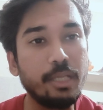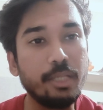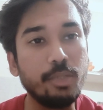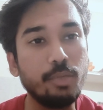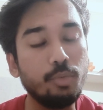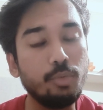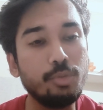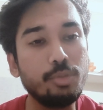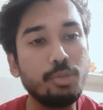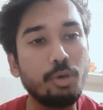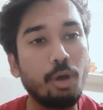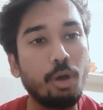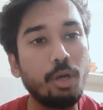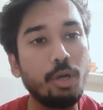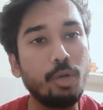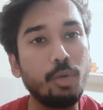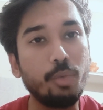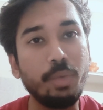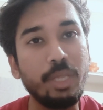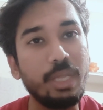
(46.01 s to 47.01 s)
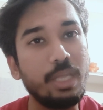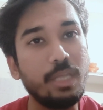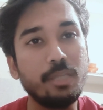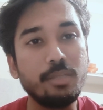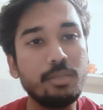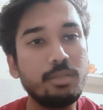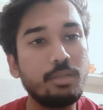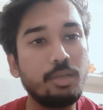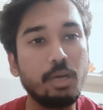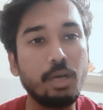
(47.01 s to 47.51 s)
use, or
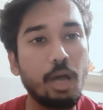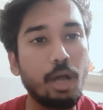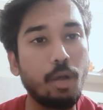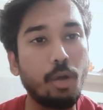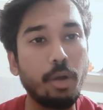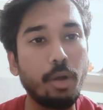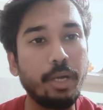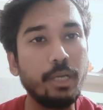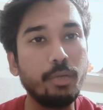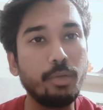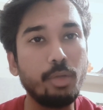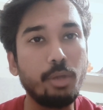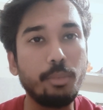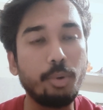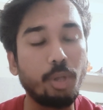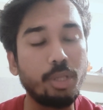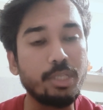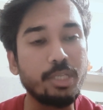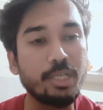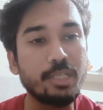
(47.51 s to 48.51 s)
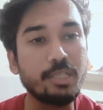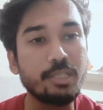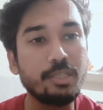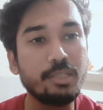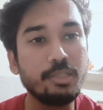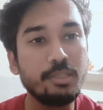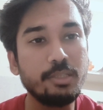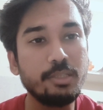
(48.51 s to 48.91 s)
tweak according to your projects.